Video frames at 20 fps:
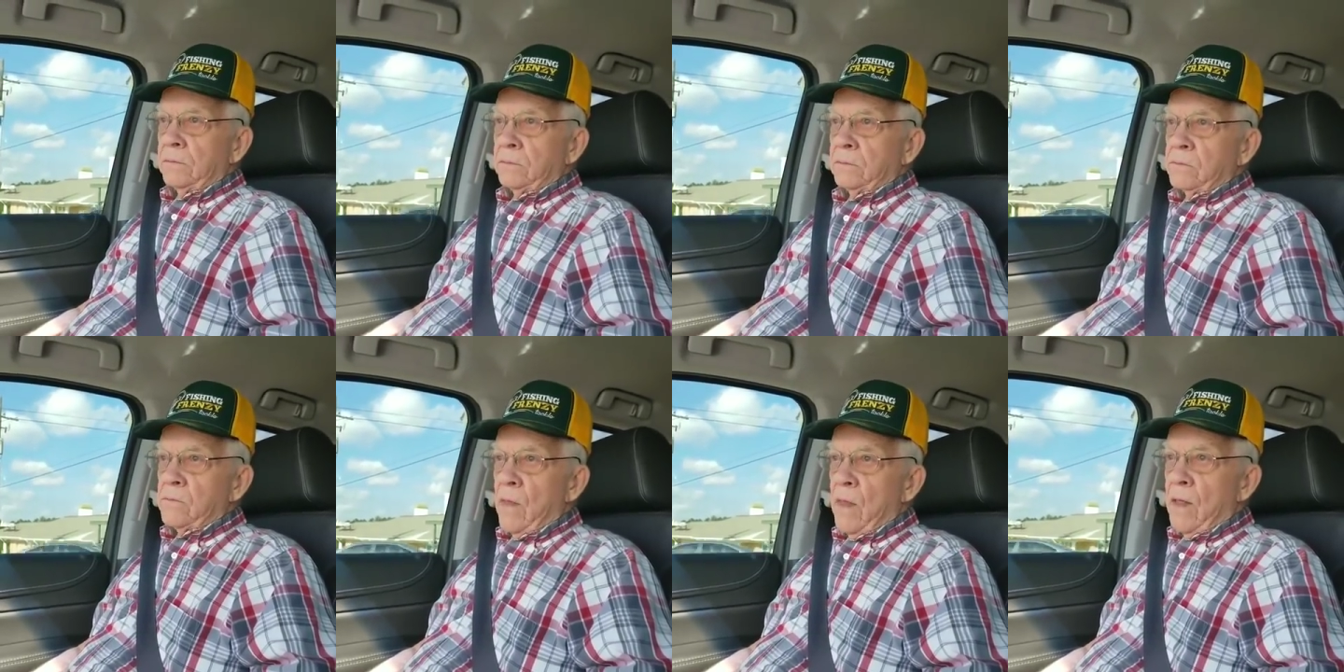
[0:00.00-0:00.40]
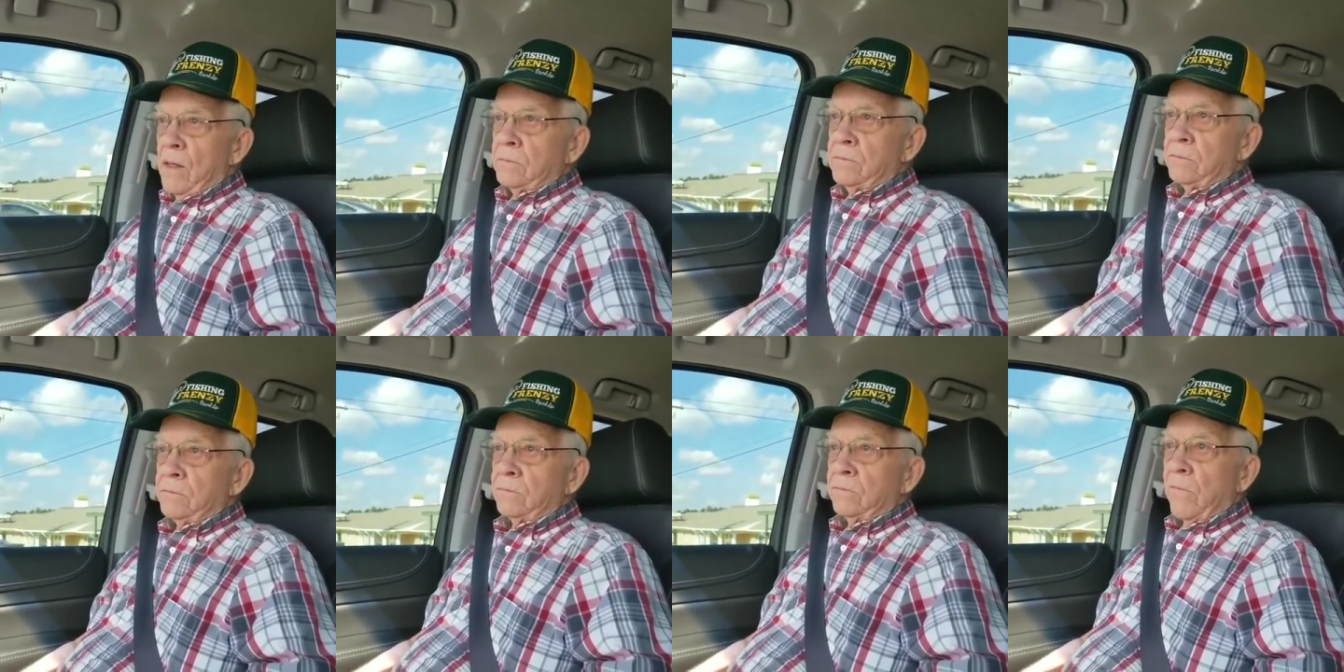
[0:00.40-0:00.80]
You know
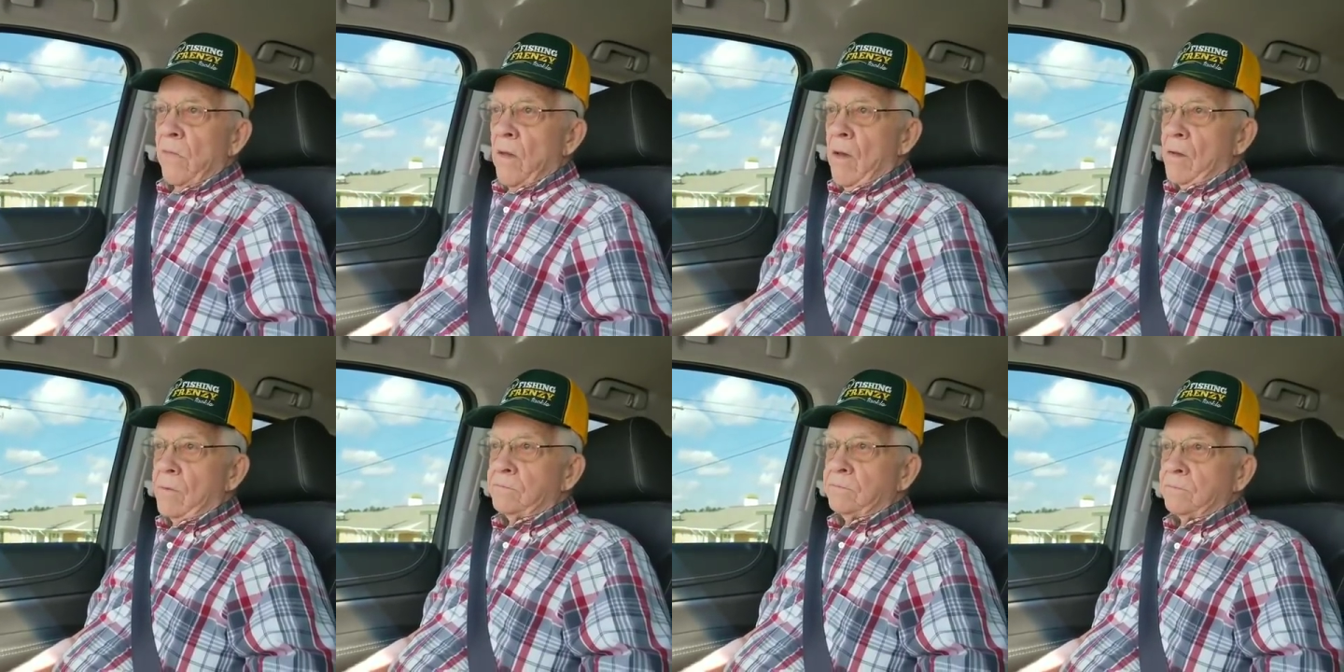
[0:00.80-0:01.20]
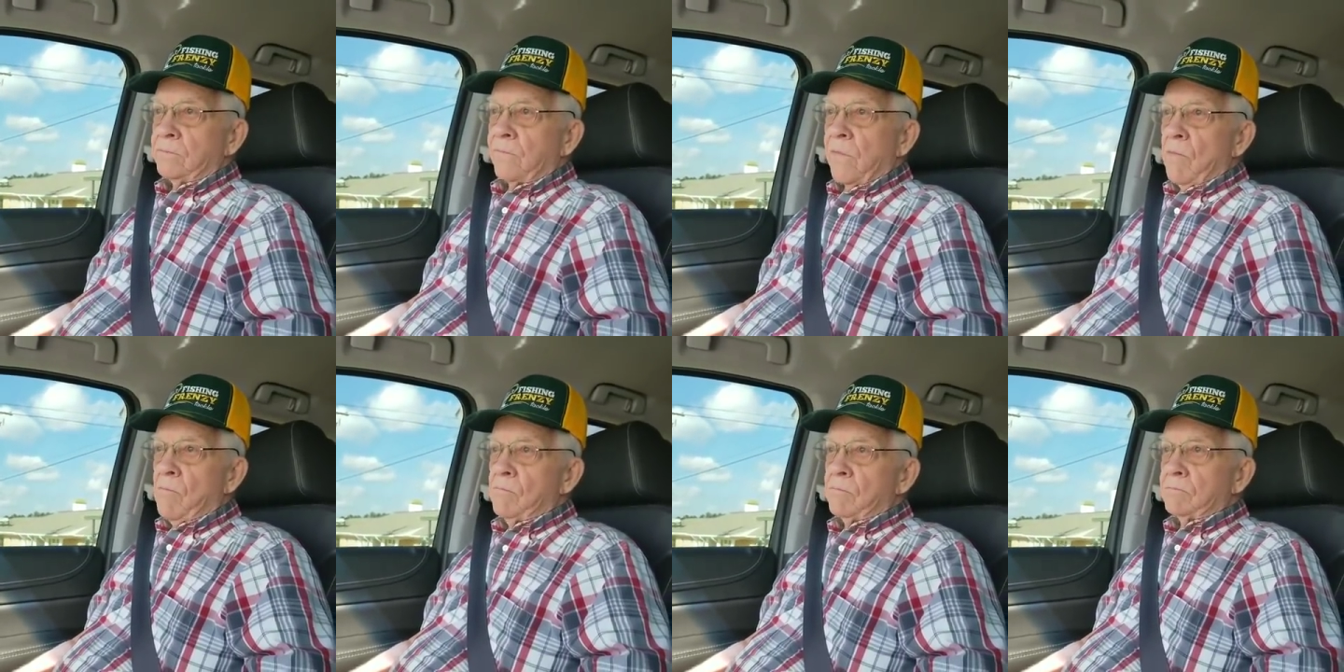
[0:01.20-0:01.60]
what El Loco
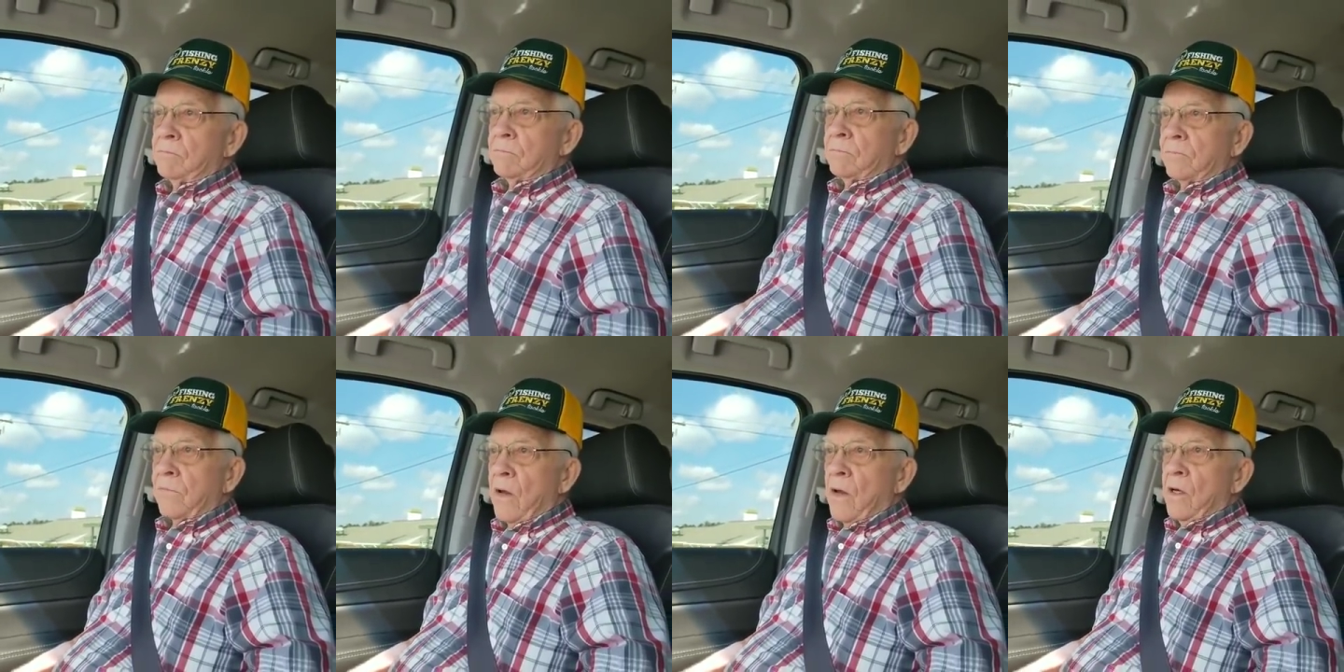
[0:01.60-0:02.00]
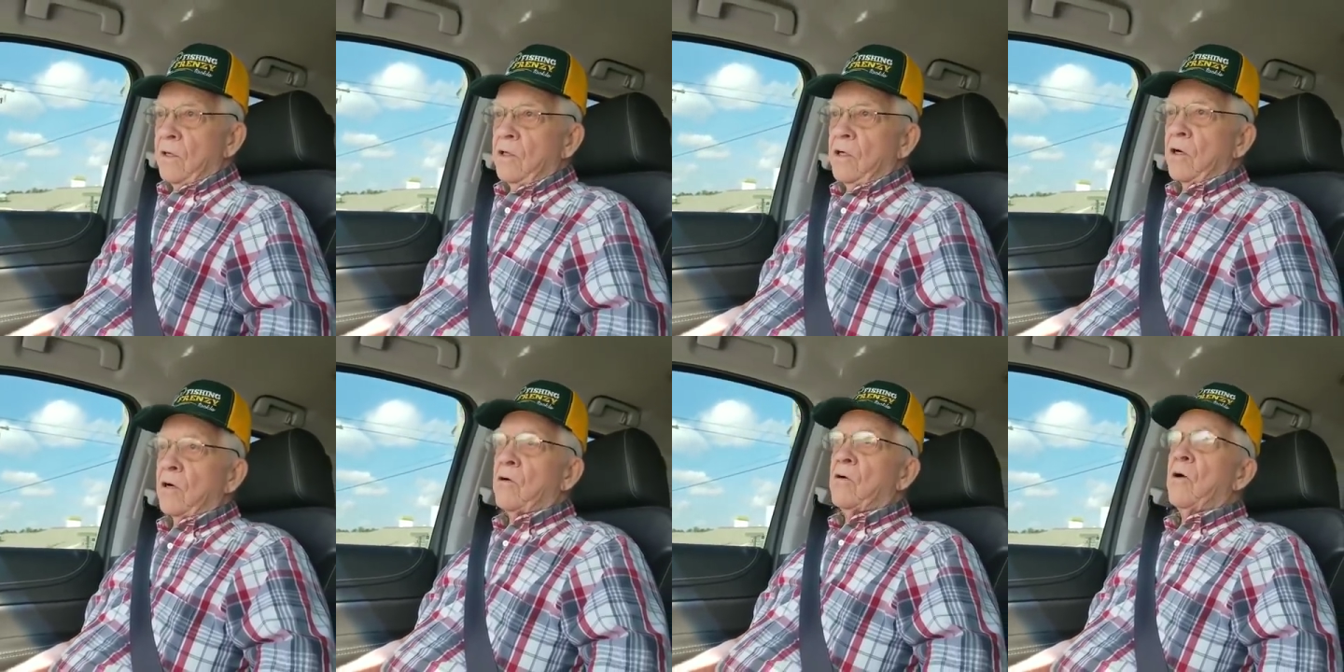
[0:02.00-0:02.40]
means?
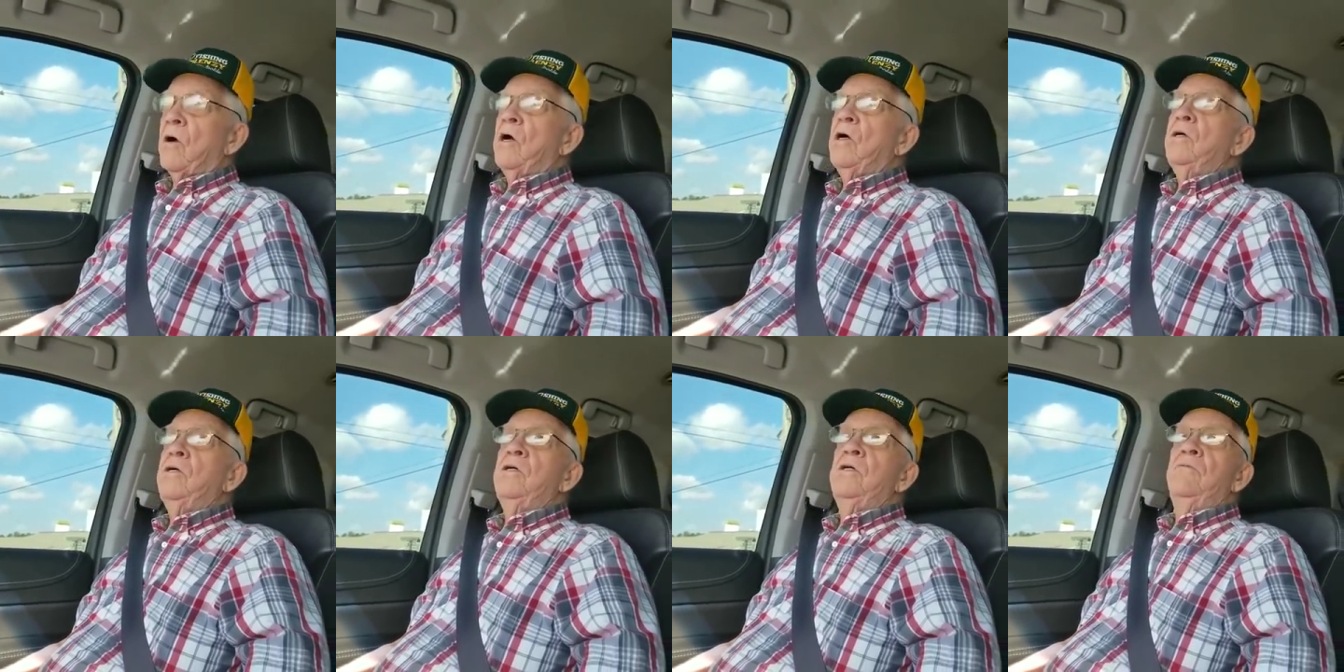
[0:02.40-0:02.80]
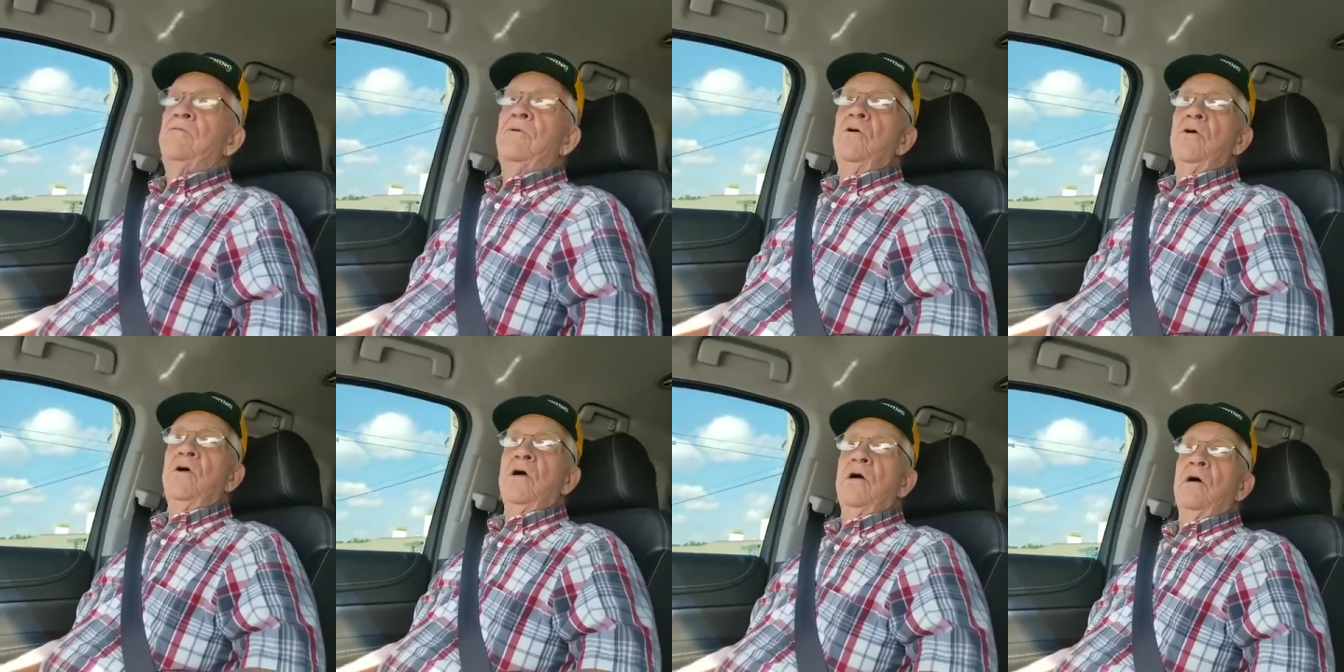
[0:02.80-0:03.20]
You're crazy if you